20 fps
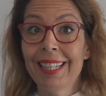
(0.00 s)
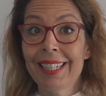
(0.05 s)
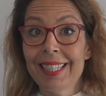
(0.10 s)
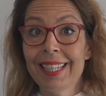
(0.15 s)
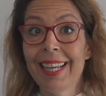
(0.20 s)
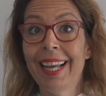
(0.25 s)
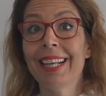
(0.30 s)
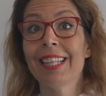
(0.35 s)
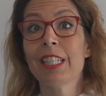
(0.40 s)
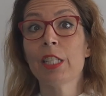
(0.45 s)

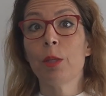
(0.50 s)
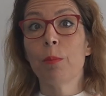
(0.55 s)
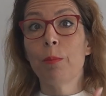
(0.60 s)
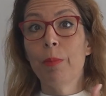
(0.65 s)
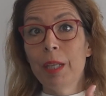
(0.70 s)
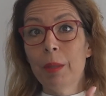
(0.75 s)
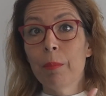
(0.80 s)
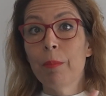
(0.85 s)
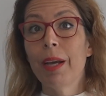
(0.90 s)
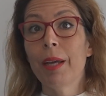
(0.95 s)
text
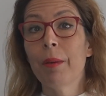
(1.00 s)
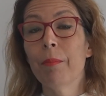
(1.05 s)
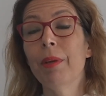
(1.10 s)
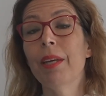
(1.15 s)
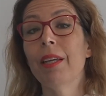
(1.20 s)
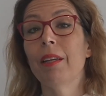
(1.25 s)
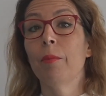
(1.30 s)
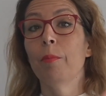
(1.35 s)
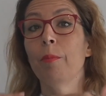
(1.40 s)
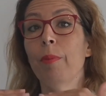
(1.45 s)
bit by
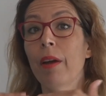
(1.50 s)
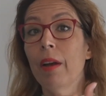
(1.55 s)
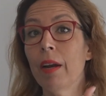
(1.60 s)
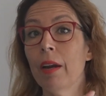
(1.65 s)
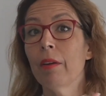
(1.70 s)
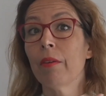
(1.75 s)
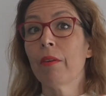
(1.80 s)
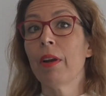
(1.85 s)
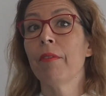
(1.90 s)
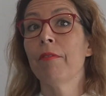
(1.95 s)
bit,
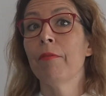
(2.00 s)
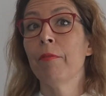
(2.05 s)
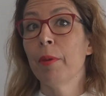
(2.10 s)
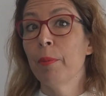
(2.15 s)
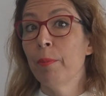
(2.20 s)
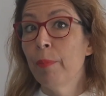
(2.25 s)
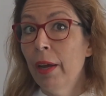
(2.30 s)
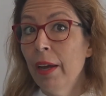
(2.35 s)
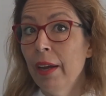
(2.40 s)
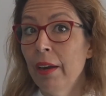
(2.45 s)
paragraph per
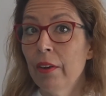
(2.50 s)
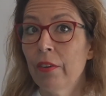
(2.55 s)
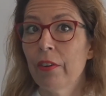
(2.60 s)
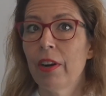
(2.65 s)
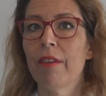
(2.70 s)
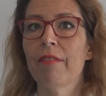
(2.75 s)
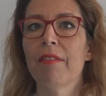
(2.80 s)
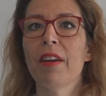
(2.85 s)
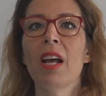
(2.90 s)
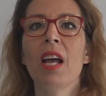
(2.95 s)

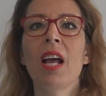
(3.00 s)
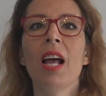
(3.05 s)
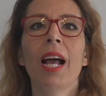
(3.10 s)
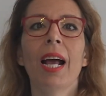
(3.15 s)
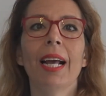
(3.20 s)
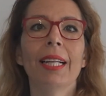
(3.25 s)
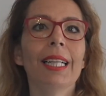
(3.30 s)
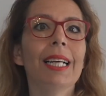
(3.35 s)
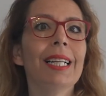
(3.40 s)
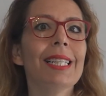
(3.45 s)
paragraph.
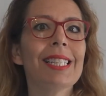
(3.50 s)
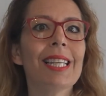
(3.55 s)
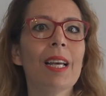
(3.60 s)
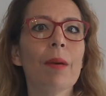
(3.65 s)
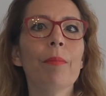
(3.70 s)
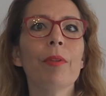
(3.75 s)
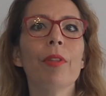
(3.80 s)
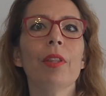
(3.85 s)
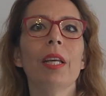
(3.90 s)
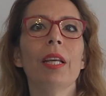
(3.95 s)
And that's
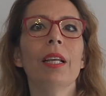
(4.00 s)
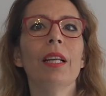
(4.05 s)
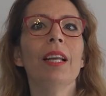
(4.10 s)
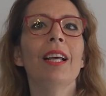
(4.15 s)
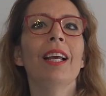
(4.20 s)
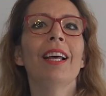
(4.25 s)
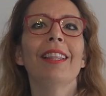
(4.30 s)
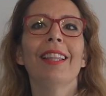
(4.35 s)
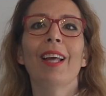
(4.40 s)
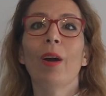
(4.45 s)
something
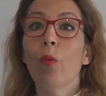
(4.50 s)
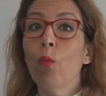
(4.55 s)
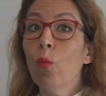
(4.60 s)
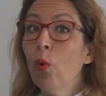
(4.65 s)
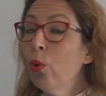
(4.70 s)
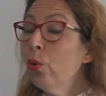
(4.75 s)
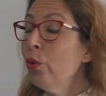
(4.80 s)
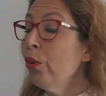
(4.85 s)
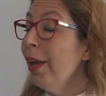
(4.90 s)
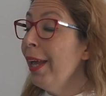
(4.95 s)
that
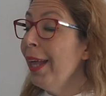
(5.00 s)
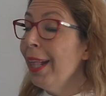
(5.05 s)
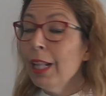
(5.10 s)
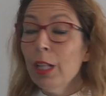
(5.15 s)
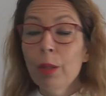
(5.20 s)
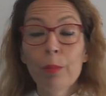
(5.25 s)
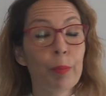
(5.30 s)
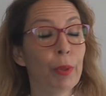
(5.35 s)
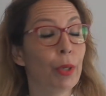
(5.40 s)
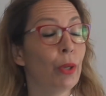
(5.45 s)
won't
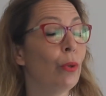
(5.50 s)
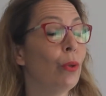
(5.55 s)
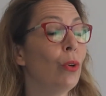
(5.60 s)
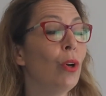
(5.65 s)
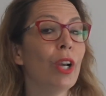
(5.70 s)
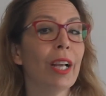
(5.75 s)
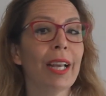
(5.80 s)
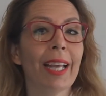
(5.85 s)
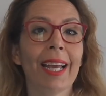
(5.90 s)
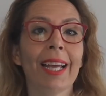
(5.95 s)
help
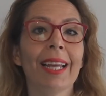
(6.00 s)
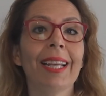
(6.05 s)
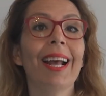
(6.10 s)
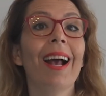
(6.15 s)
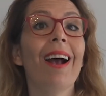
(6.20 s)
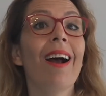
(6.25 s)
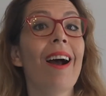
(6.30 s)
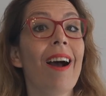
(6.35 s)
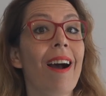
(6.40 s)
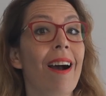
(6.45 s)
you get
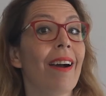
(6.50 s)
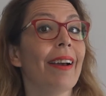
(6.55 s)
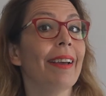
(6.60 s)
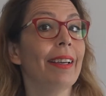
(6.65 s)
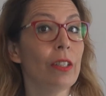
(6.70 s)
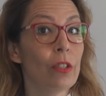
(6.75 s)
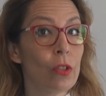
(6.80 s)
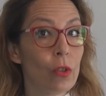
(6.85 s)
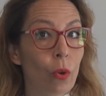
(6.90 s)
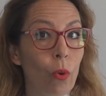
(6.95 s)
a high
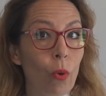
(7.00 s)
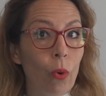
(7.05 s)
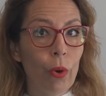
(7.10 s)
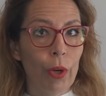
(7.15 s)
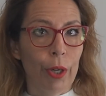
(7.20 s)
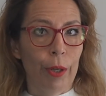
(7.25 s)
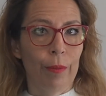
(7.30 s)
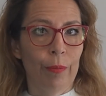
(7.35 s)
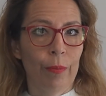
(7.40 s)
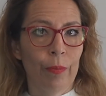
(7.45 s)

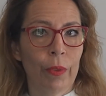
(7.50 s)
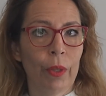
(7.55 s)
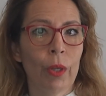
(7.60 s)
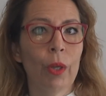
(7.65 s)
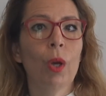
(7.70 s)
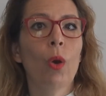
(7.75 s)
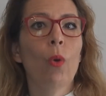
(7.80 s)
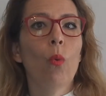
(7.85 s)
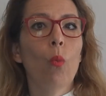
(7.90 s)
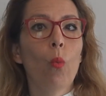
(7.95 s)
score.
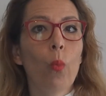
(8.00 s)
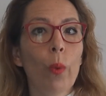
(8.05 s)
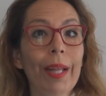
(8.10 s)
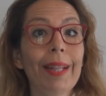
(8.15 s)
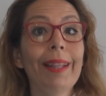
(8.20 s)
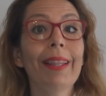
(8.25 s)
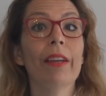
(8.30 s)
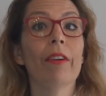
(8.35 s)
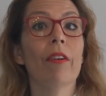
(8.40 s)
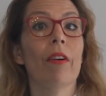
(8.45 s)

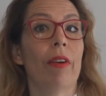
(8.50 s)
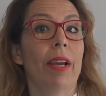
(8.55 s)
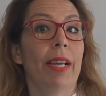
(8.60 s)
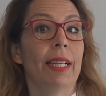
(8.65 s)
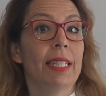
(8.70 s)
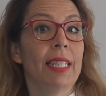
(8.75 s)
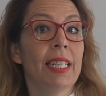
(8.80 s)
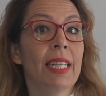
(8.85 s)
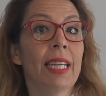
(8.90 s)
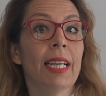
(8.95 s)
When there are
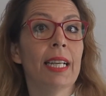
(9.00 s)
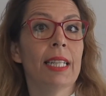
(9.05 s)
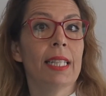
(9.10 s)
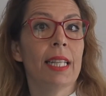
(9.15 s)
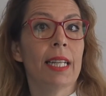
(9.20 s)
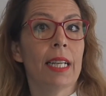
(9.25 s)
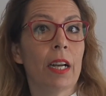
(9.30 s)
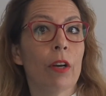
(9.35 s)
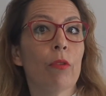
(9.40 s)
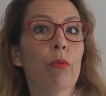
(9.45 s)
ideas
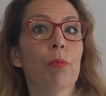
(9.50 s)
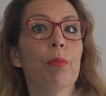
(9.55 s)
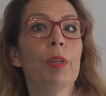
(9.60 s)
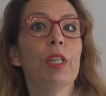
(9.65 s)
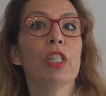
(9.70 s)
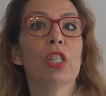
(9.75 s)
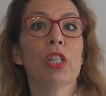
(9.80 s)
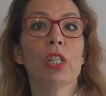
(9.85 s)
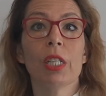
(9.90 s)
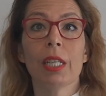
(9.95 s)
that are
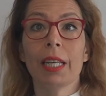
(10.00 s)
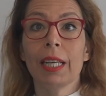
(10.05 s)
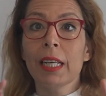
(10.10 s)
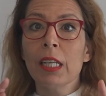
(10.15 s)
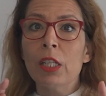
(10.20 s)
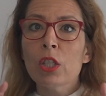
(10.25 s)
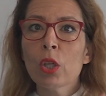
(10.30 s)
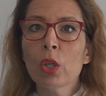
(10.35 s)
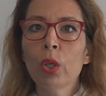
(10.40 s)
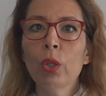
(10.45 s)
repeated,
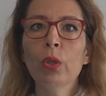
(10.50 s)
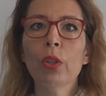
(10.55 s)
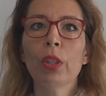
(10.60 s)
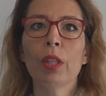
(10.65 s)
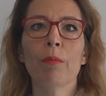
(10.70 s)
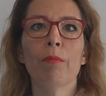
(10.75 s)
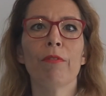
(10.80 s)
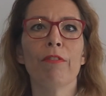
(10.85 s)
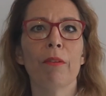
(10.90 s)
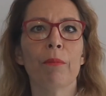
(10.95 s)
exclude
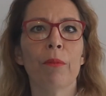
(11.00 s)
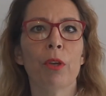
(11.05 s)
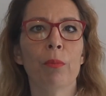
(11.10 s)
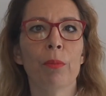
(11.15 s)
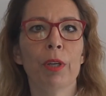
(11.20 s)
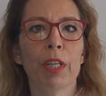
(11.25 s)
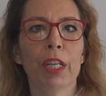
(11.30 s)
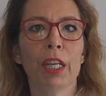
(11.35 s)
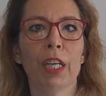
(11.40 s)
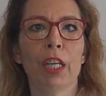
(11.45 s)
them from your
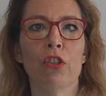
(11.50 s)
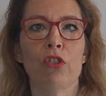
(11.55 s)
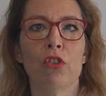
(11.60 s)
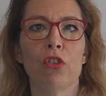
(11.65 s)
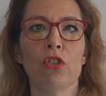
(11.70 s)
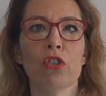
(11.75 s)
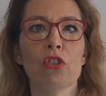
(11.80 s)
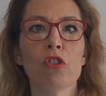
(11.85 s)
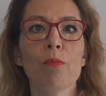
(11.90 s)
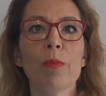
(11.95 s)

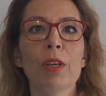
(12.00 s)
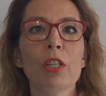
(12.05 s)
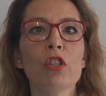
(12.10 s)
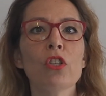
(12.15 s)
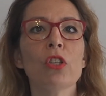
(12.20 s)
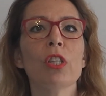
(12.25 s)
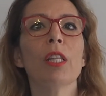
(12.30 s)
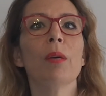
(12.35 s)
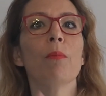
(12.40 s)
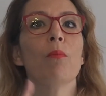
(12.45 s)
mediation. Just
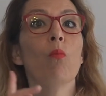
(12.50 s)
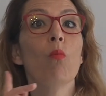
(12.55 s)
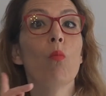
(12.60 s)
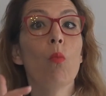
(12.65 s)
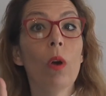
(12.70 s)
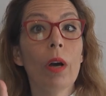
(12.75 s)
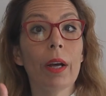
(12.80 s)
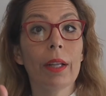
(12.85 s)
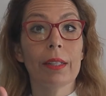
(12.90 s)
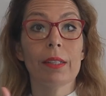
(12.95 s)
mention them
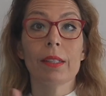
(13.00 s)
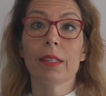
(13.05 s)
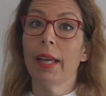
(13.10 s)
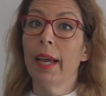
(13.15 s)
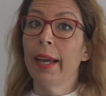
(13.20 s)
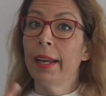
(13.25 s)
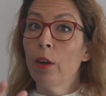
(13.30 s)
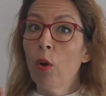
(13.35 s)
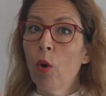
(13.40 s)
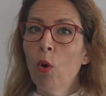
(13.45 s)
once
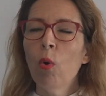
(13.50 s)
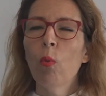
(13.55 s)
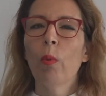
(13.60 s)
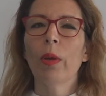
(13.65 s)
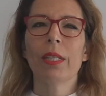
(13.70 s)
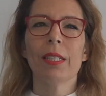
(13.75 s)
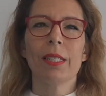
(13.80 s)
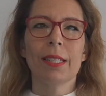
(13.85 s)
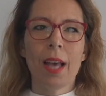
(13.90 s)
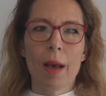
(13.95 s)
and
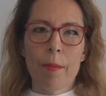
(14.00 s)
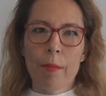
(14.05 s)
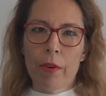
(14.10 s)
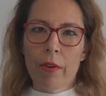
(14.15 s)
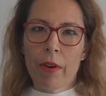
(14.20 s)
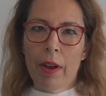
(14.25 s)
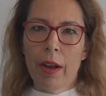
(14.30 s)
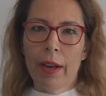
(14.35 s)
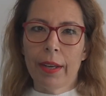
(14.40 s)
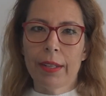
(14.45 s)
always
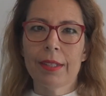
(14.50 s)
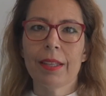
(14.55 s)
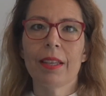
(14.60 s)
summarize.